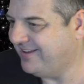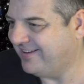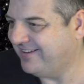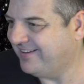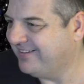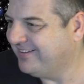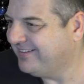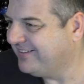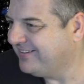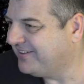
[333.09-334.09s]

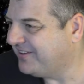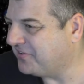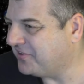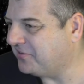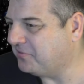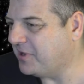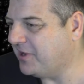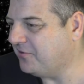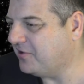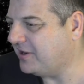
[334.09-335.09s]
I've got that in my
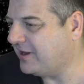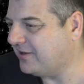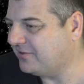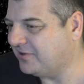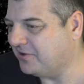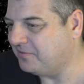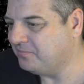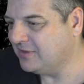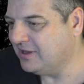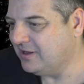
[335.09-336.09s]
head right now, so
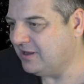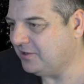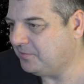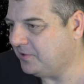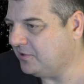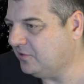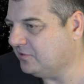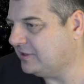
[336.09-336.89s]
that's pretty cool.